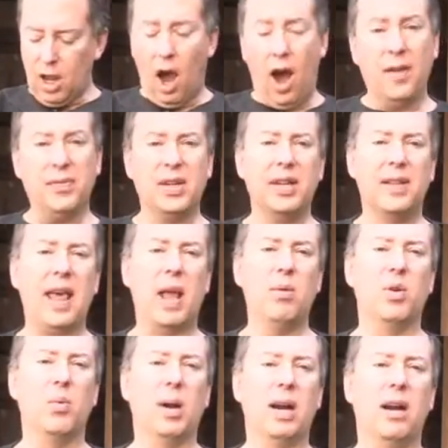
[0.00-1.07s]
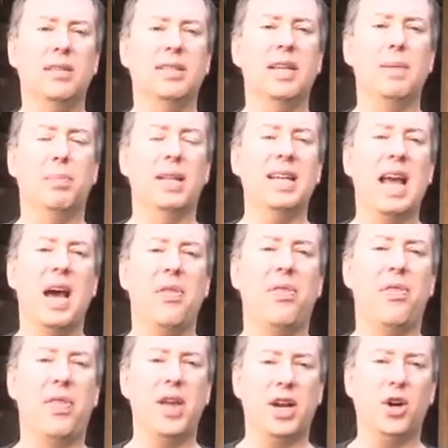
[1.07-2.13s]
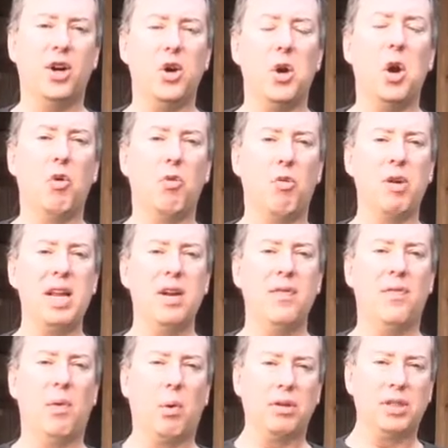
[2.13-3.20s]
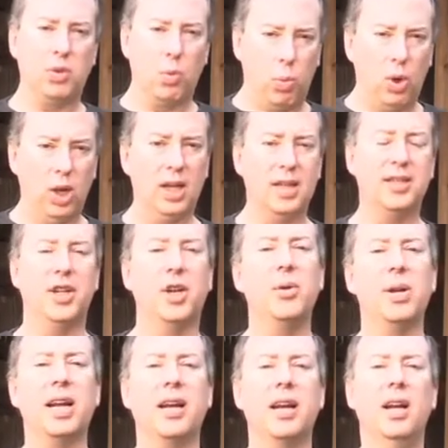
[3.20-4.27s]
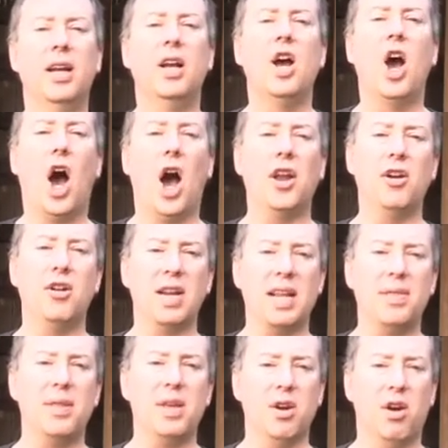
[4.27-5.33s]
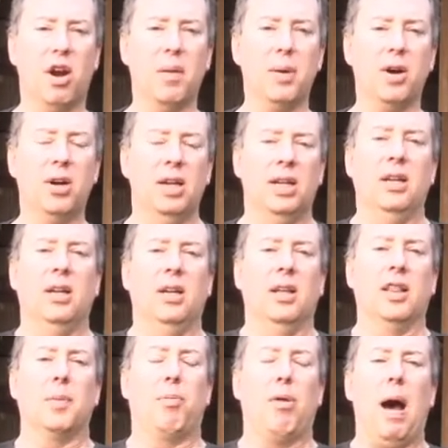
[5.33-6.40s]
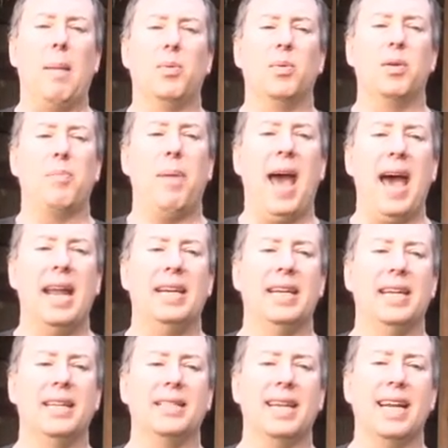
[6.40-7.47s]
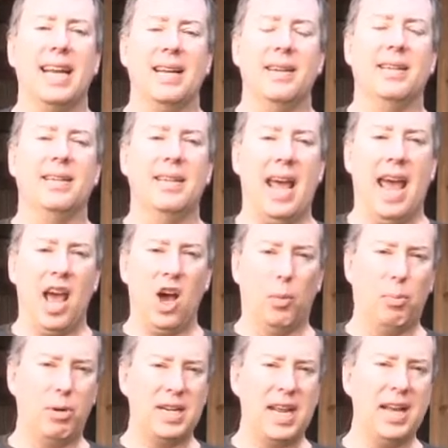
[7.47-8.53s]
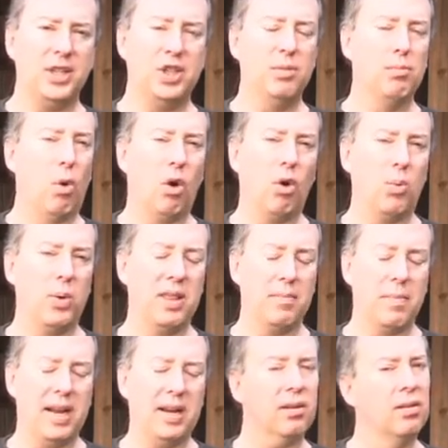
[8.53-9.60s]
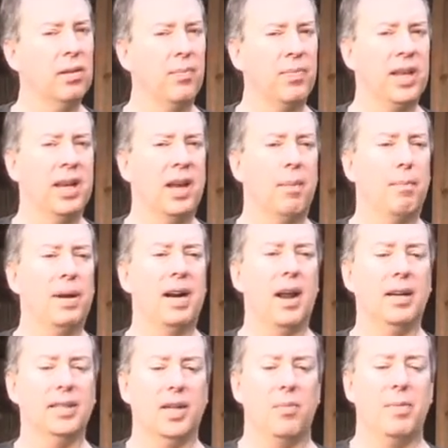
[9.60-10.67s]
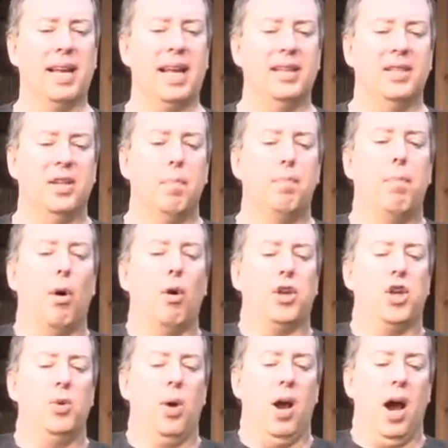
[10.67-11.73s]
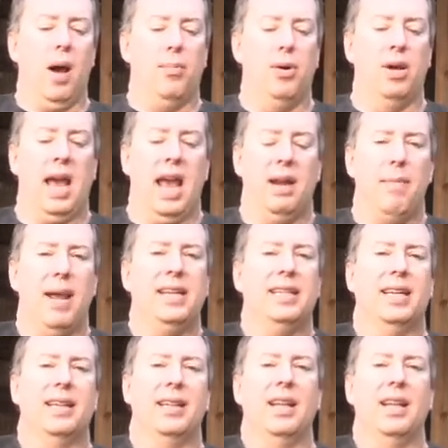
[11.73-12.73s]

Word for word: often they would wear simply a thicker, reinforced woolen tunic underneath the armor. The problem with padding is it can help protect you more with the mail, but it also begins to bulk you up and makes it a